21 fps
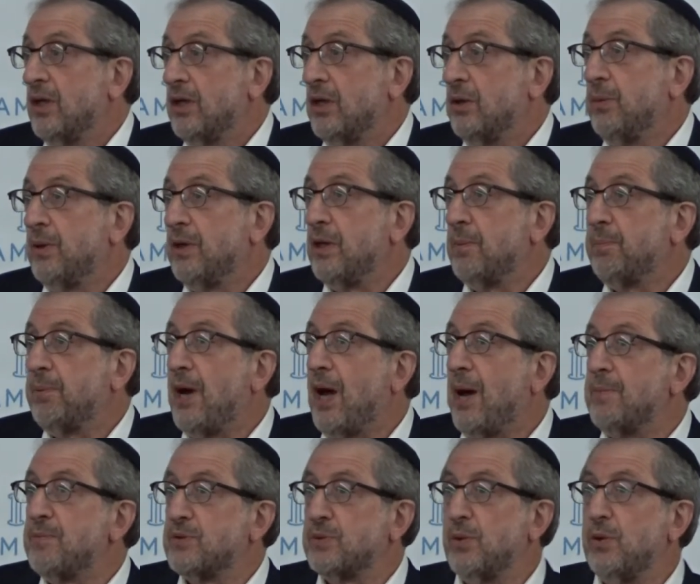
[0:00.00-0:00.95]
You know, one of the
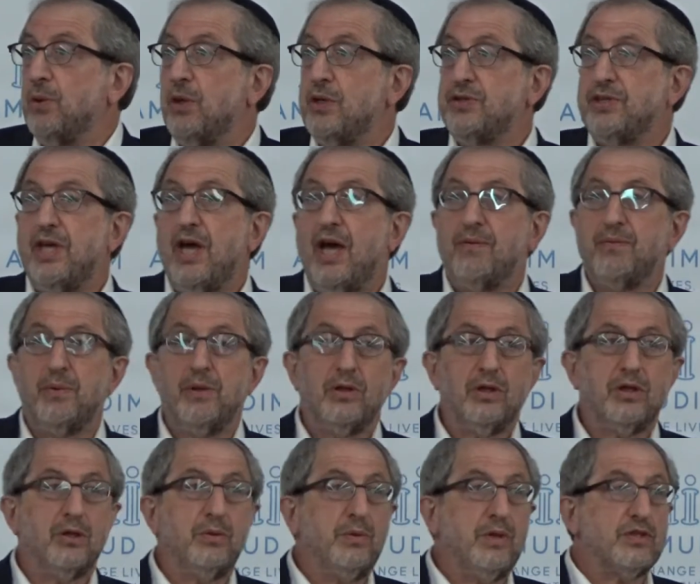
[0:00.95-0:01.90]
problems we always have when
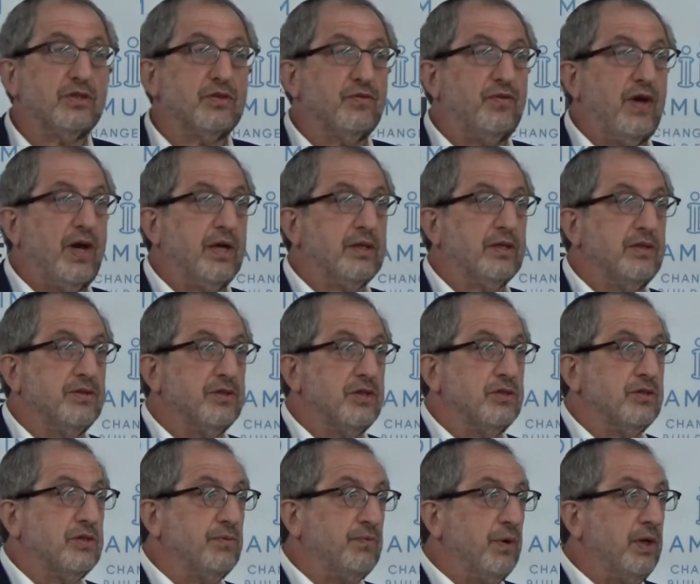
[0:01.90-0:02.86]
we look at risk factors
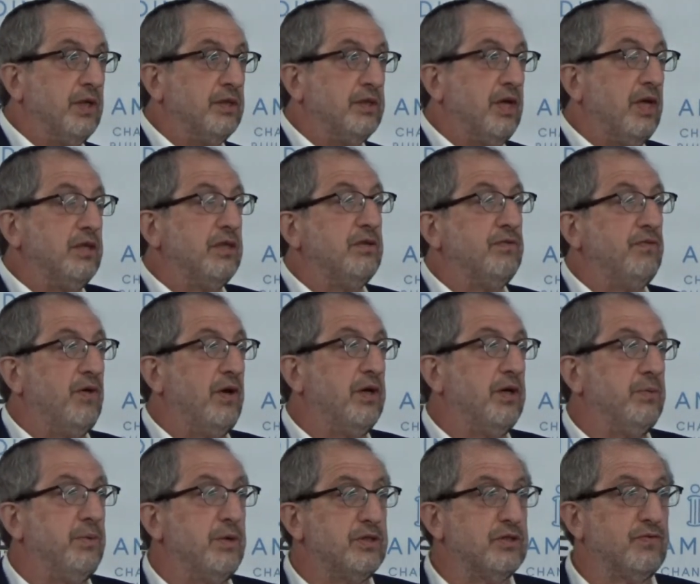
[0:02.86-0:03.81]
is if we identify
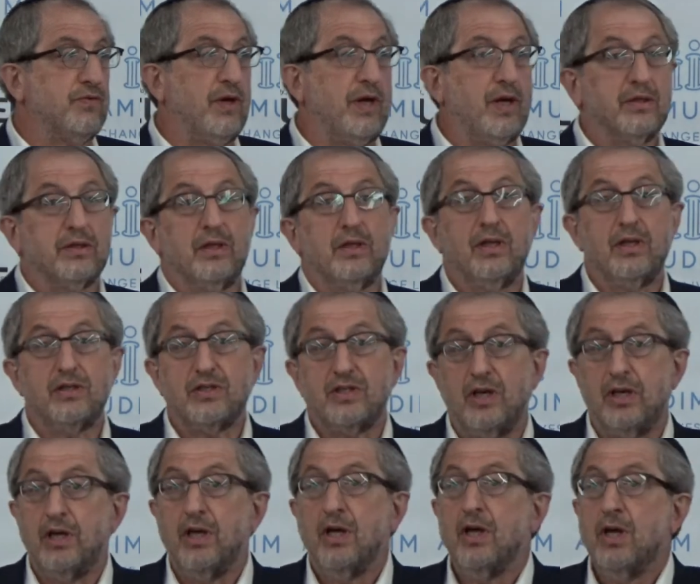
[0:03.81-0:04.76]
a risk factor. Let's
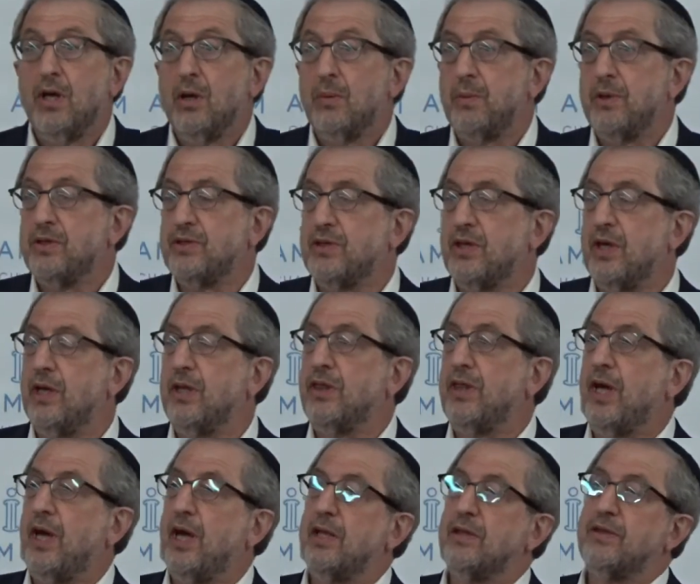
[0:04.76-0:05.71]
say we say
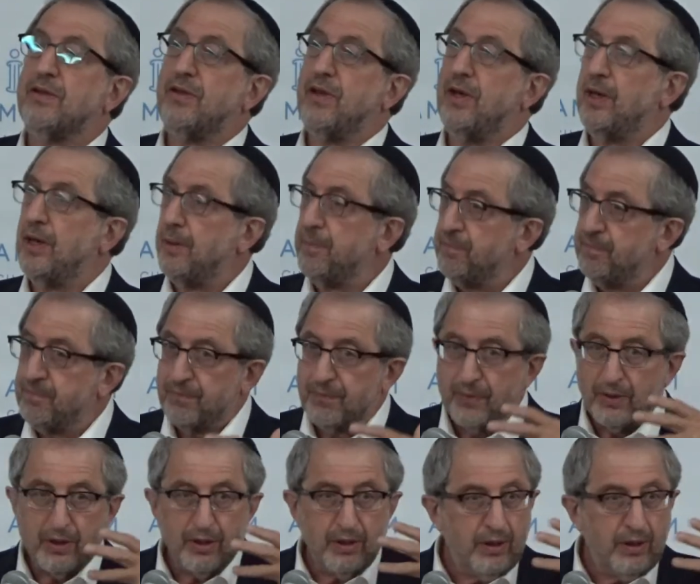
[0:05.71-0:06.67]
that, um,
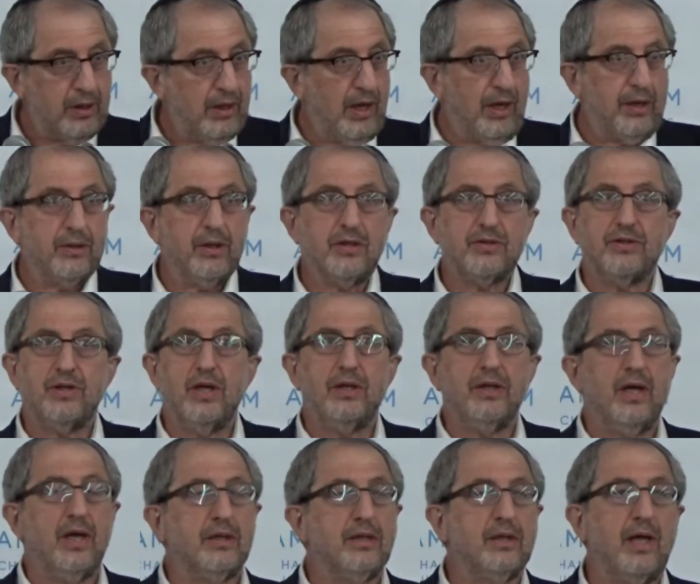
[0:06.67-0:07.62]
I don't know, let's
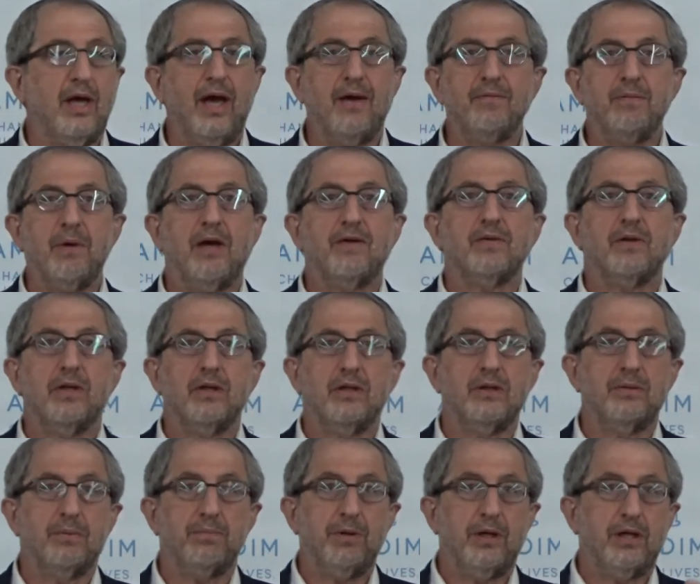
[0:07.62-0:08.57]
say that to have,
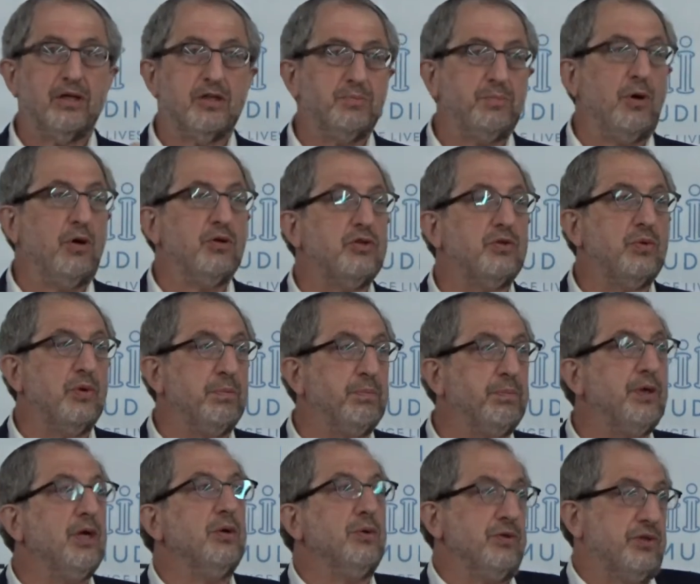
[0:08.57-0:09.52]
have been exposed to
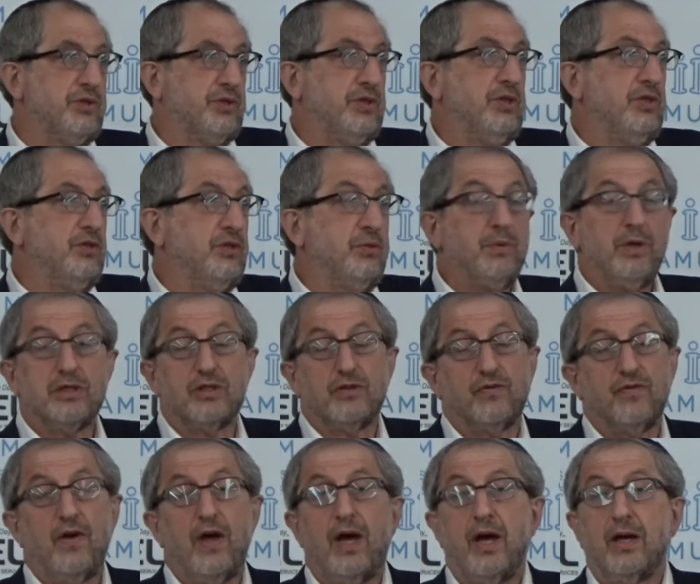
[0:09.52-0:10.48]
abuse is a
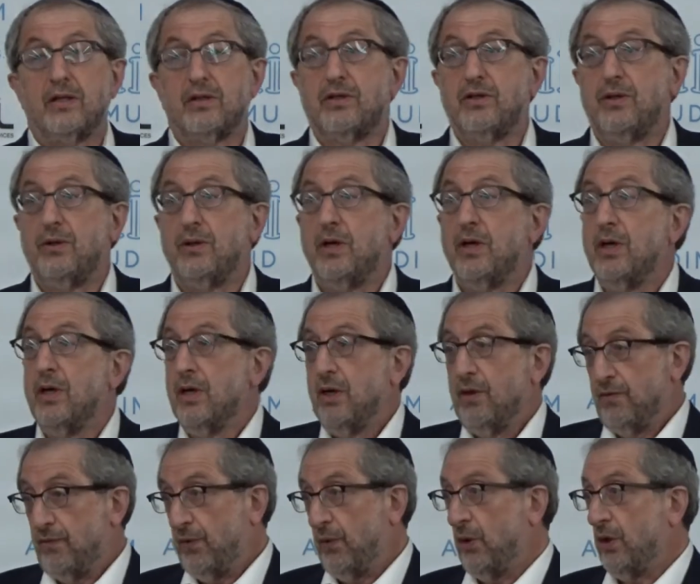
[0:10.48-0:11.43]
risk factor
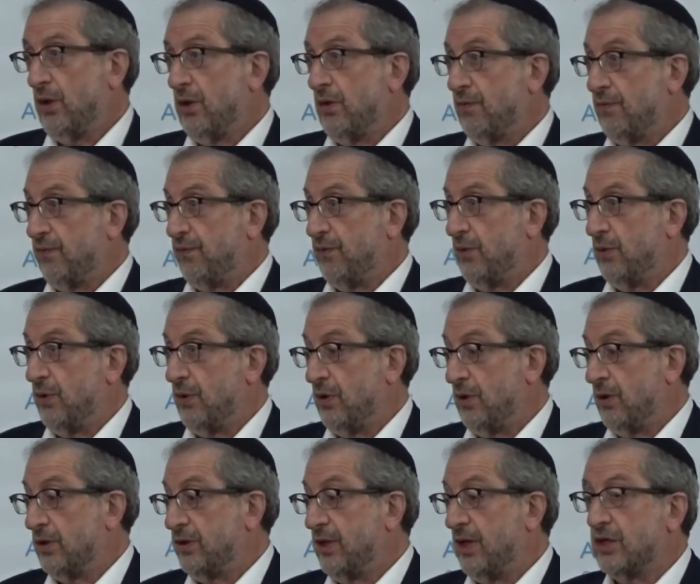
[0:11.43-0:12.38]
for,
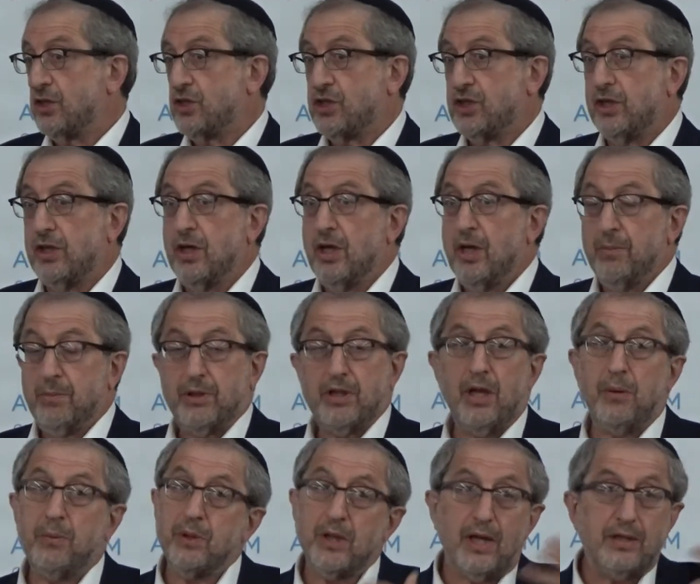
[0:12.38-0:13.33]
for addiction. But
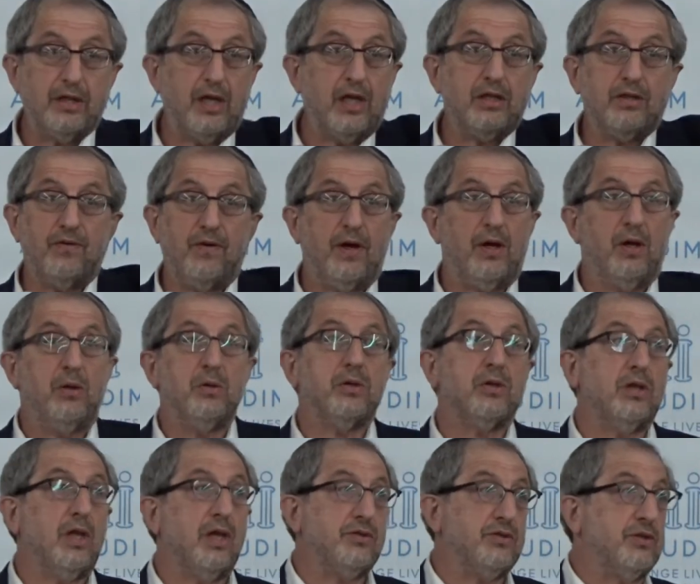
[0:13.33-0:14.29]
then we'll identify a
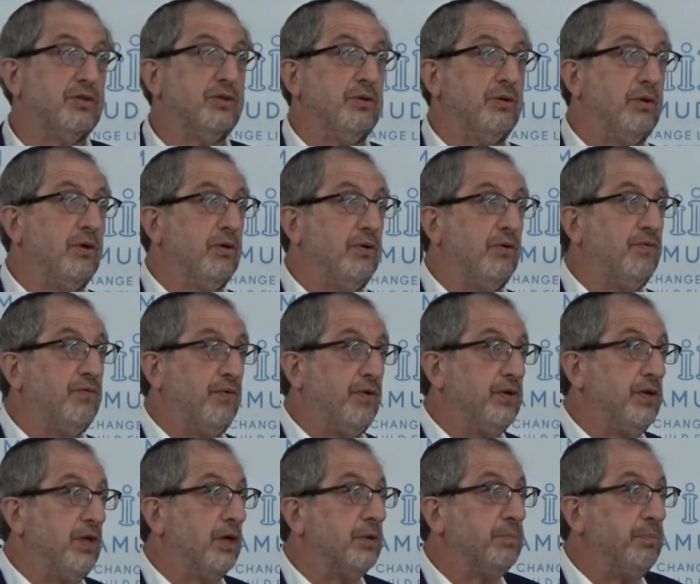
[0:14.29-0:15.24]
whole cluster of
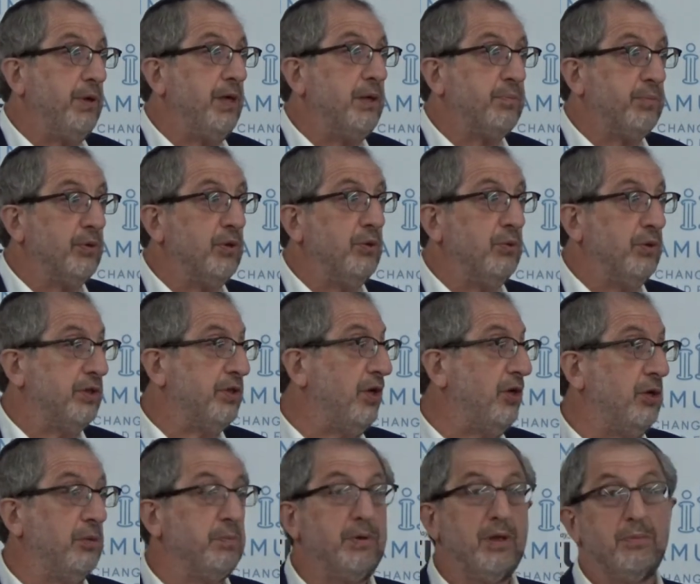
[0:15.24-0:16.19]
uh, young people who are
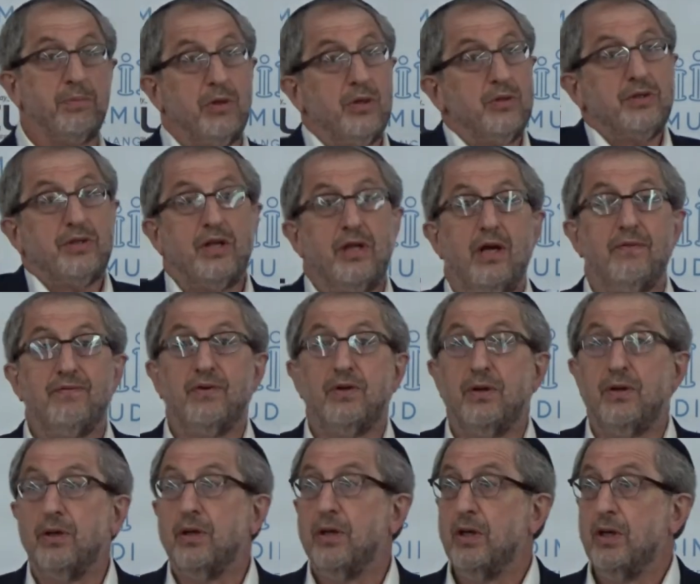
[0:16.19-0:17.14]
terribly abused and
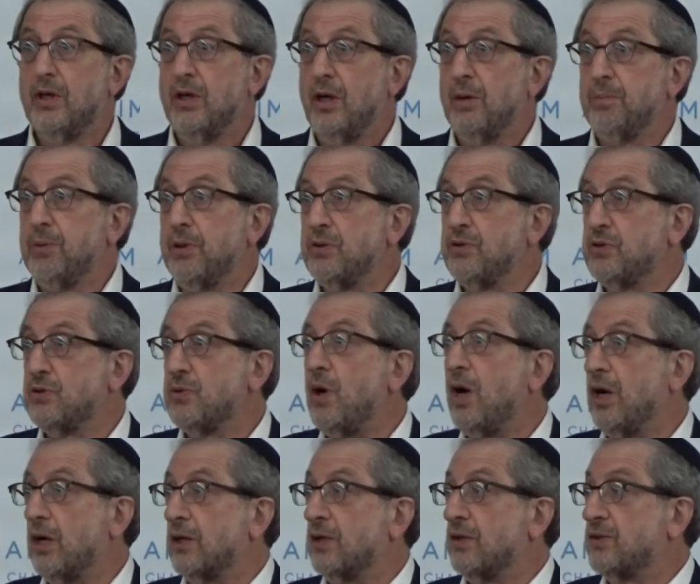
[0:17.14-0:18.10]
never abuse
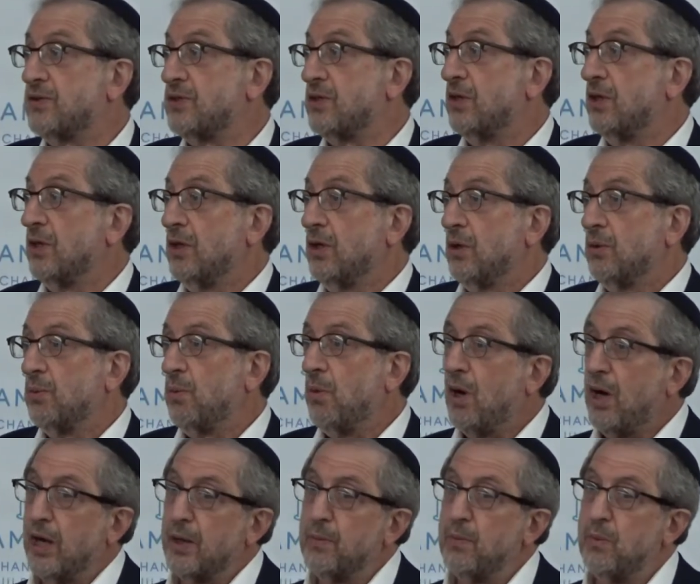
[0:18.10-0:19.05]
drugs.
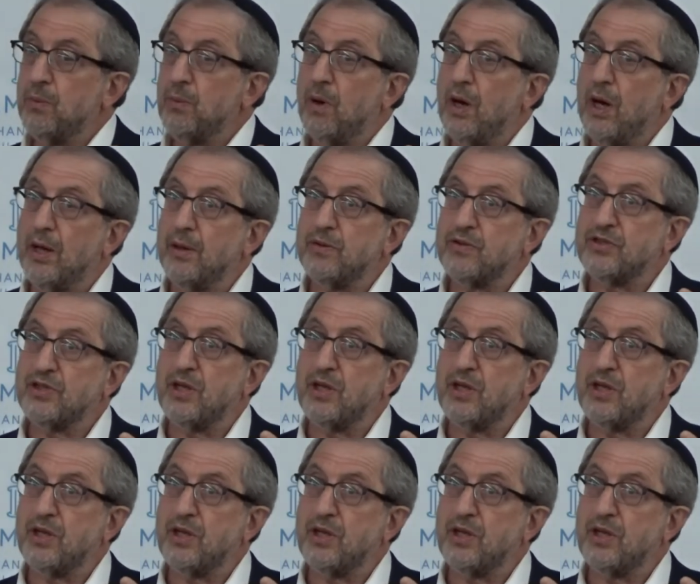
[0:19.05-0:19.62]
Why, why